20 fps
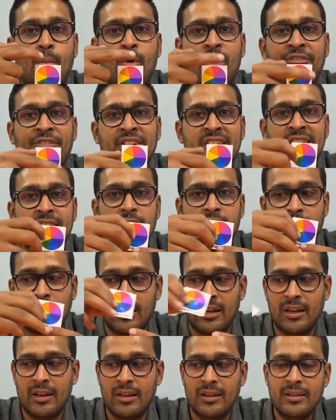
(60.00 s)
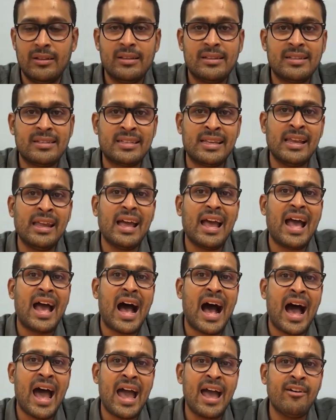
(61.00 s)
of a circle. See,
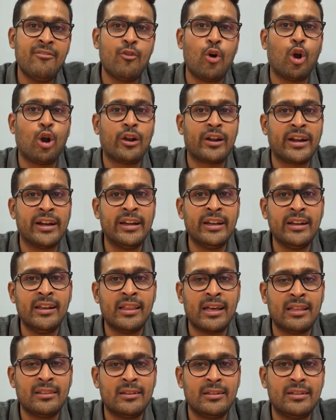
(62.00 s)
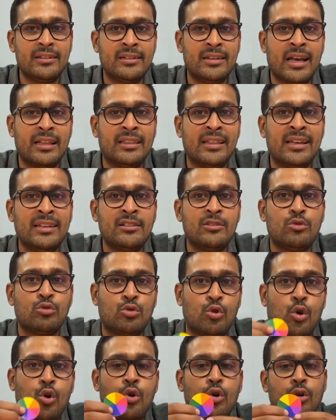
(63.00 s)
I have already done this.
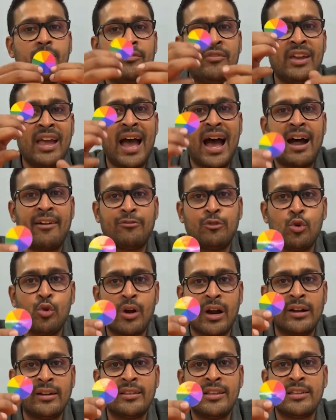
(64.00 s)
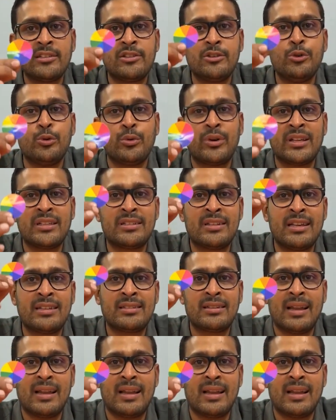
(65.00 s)
So we have to cut this Newton's disk